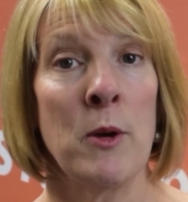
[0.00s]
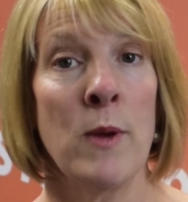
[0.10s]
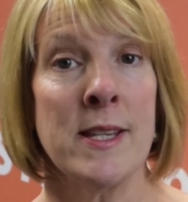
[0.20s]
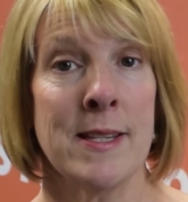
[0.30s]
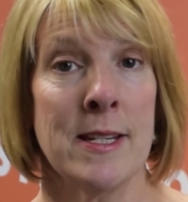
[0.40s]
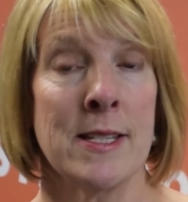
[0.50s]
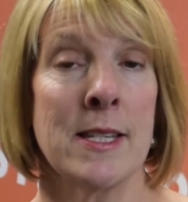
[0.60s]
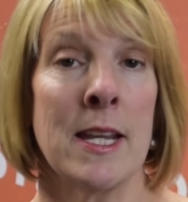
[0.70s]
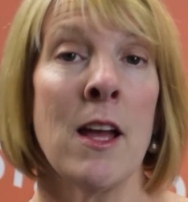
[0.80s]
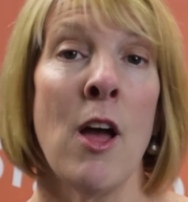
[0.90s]

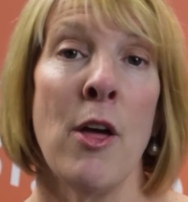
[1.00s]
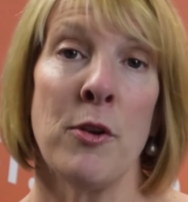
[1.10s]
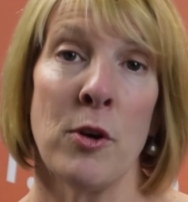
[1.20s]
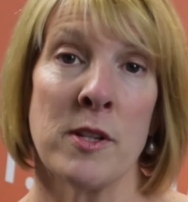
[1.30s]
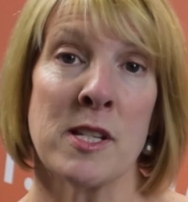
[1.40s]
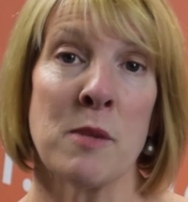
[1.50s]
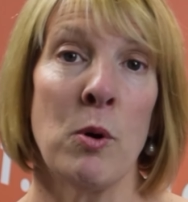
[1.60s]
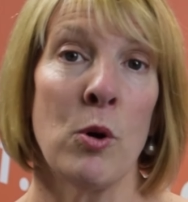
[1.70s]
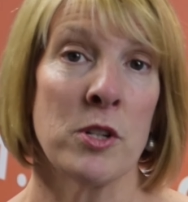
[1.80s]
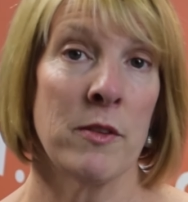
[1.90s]
residency through the
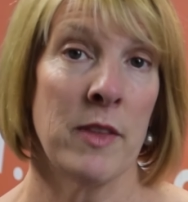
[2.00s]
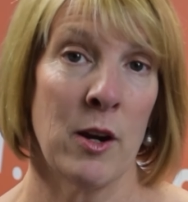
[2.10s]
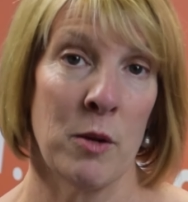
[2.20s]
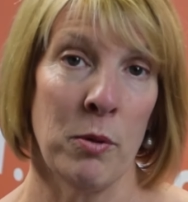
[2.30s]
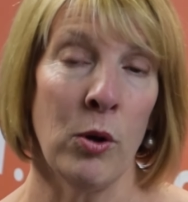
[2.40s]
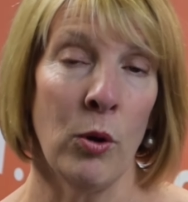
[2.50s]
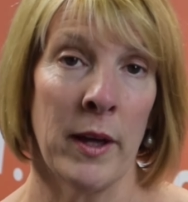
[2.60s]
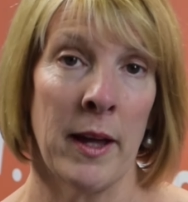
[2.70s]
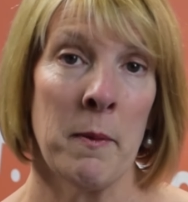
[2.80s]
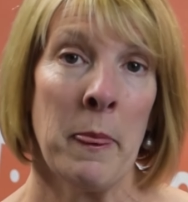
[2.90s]
support of their
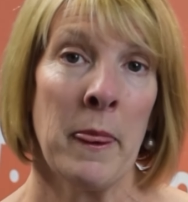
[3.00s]
employer.